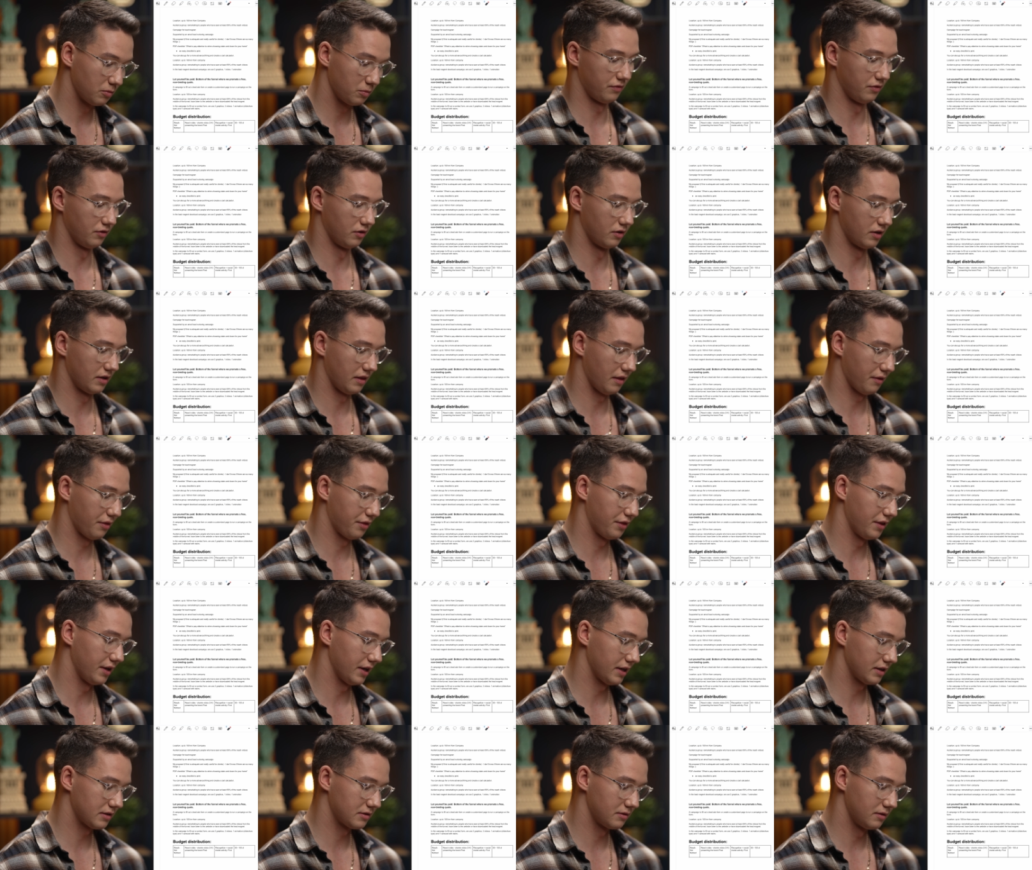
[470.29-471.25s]
for the
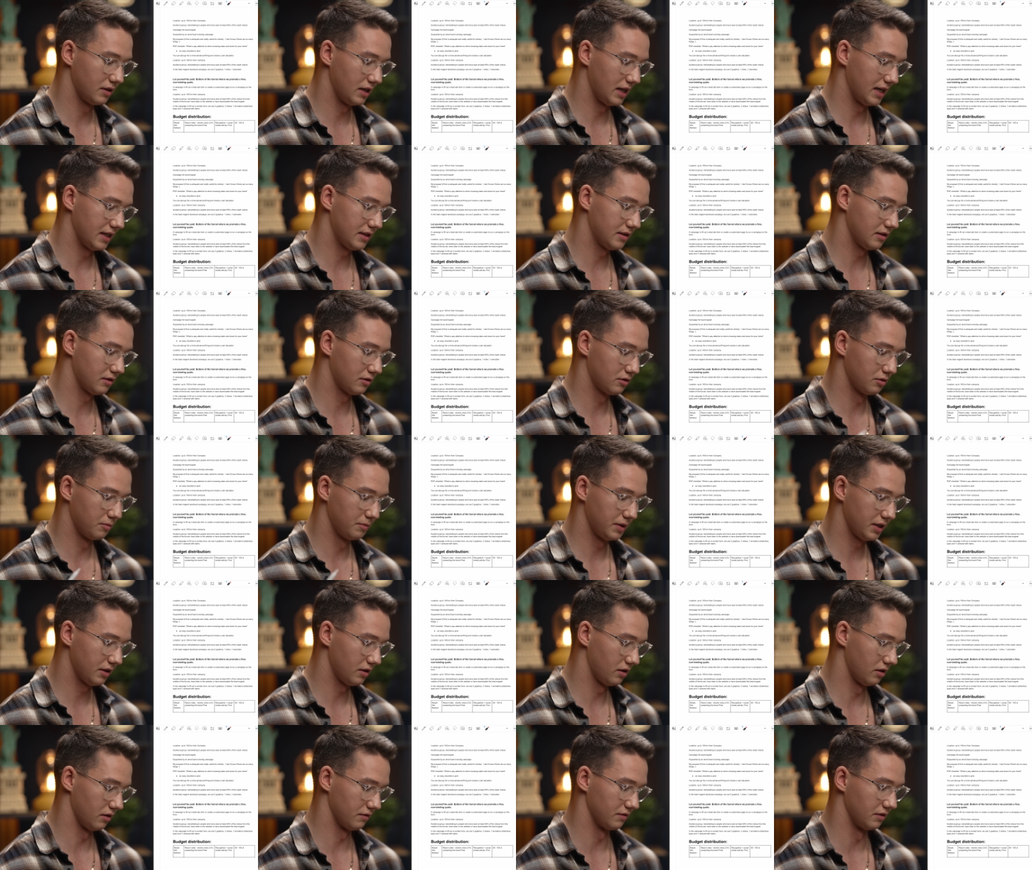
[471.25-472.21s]
things related to
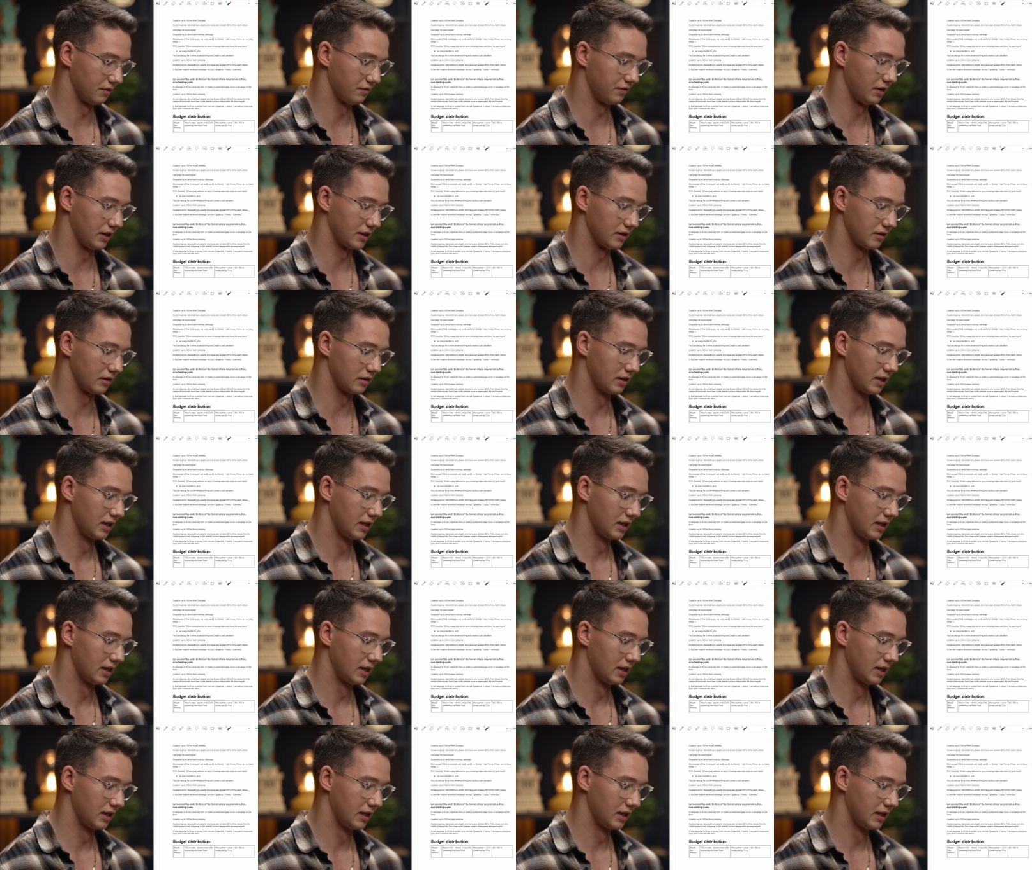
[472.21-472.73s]
middle of the funnel.